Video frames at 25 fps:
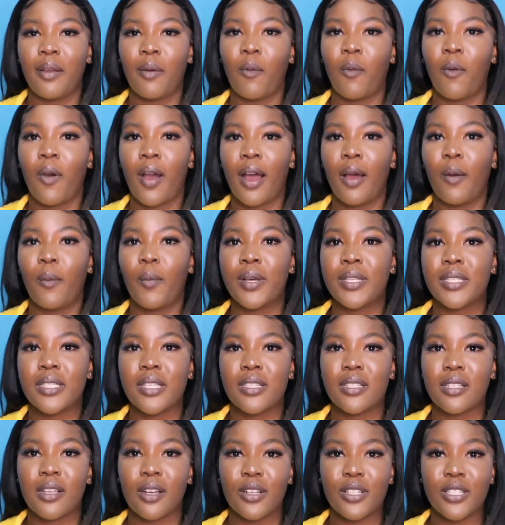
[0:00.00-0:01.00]
what was
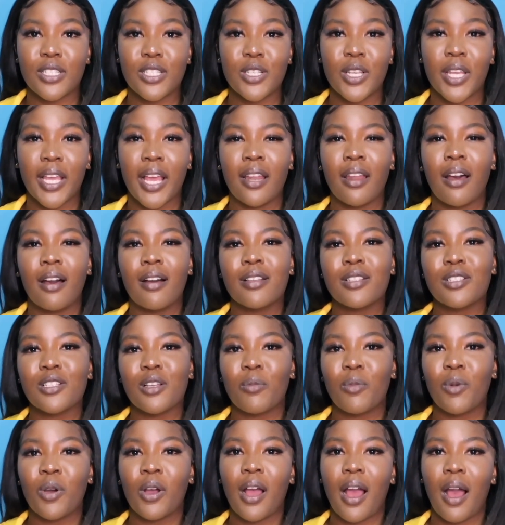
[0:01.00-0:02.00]
discussed, you can
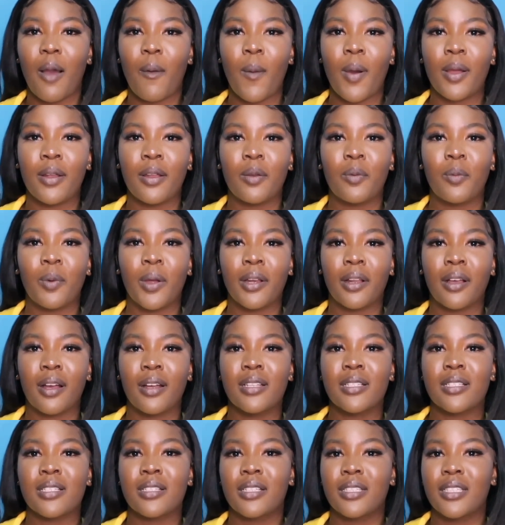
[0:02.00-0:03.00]
also book a one-on-one
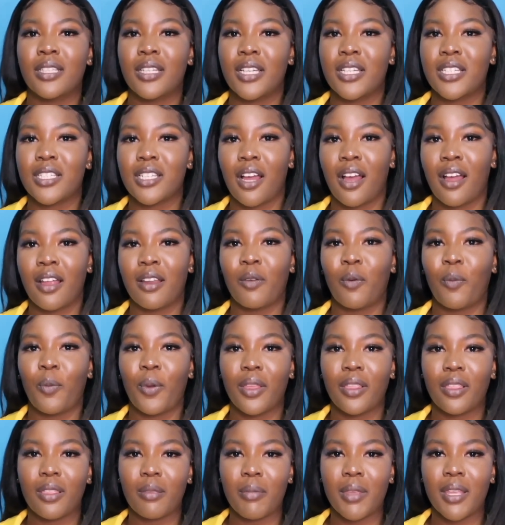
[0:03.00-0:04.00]
consultation
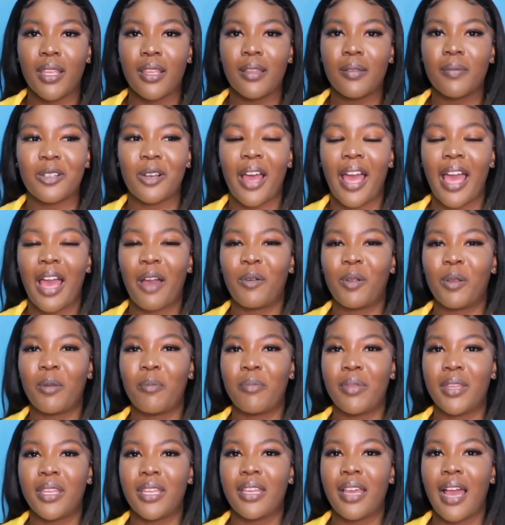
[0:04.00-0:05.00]
with me. So I will
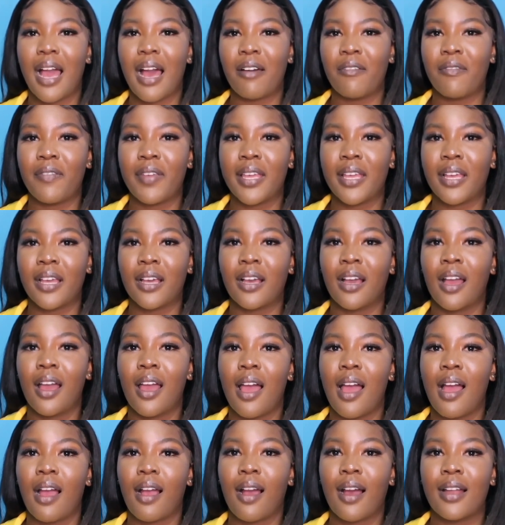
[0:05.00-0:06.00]
be having
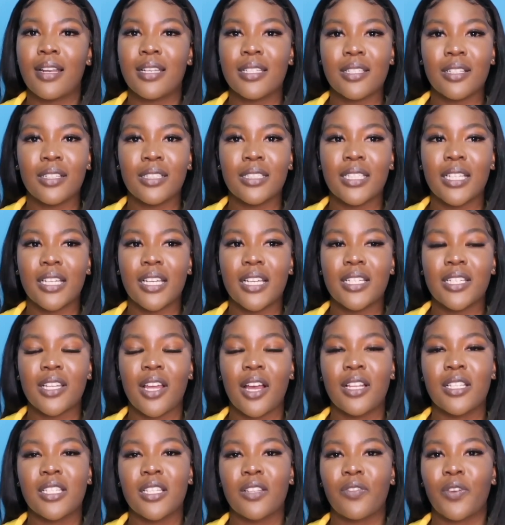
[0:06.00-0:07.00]

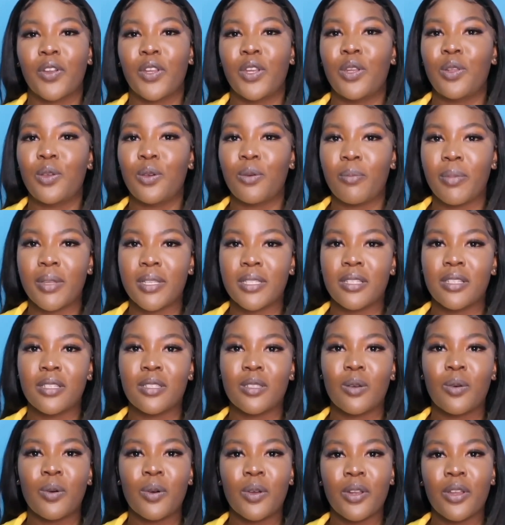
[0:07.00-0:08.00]
consultations for new
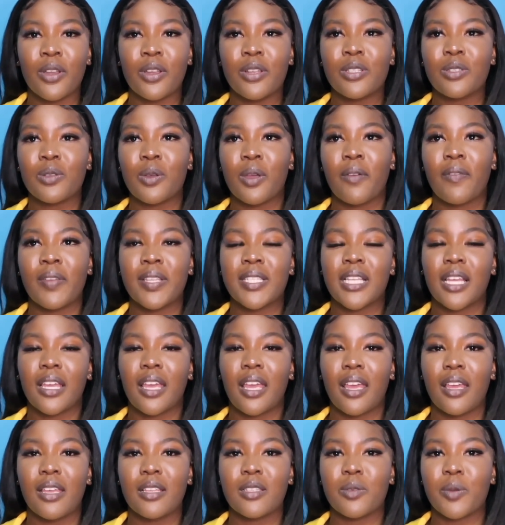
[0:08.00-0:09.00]
business owners. So if it's a
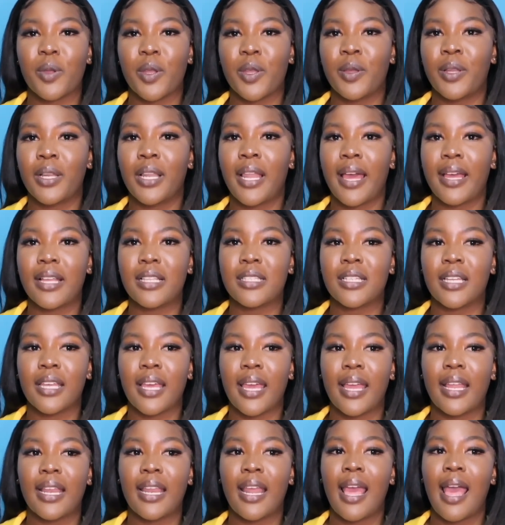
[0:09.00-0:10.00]
case where you'd like to
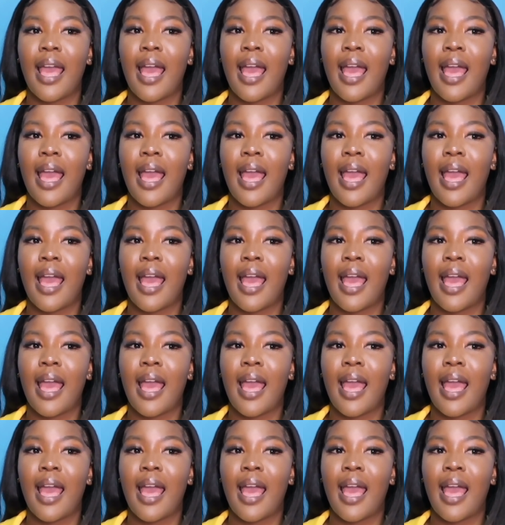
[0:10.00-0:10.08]
get